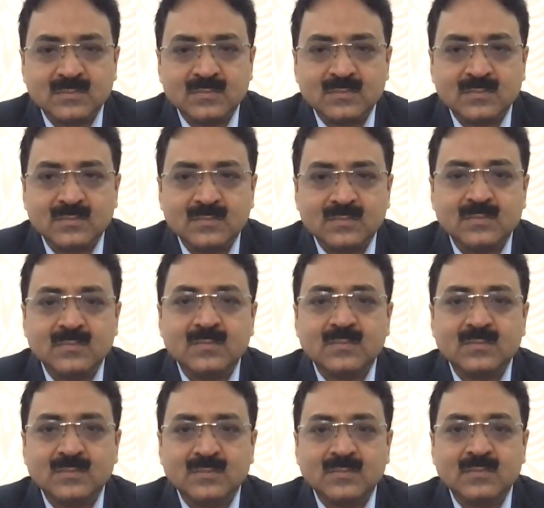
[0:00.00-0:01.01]

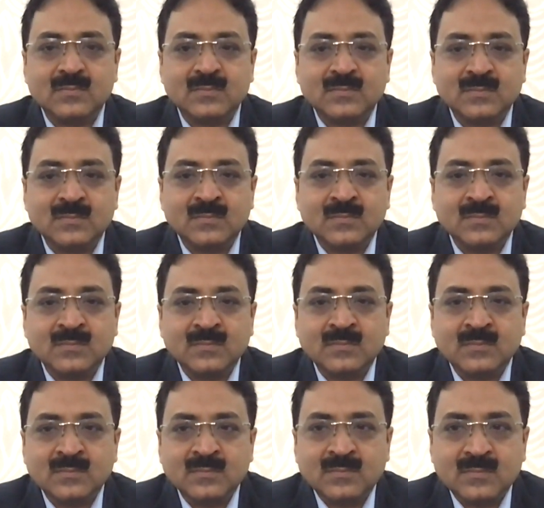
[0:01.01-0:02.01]

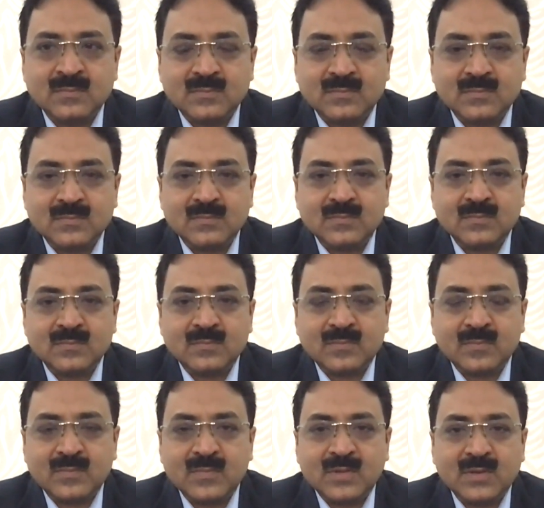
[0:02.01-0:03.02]

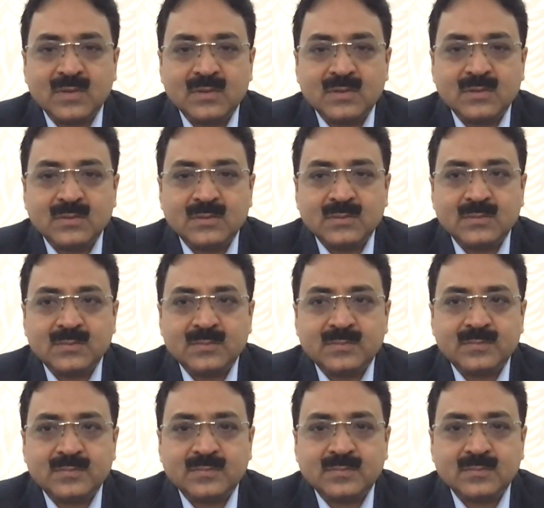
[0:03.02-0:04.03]

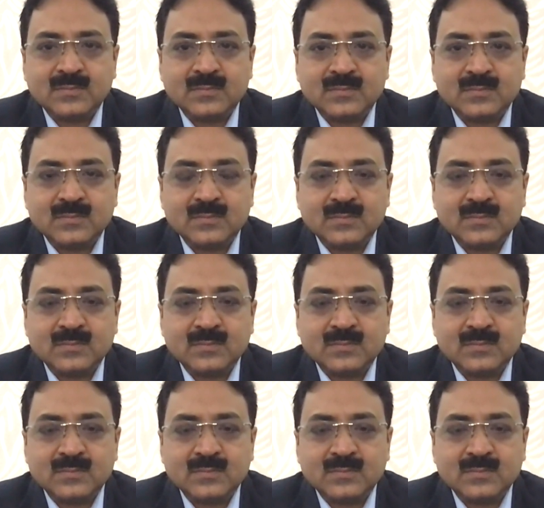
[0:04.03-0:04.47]
[no speech]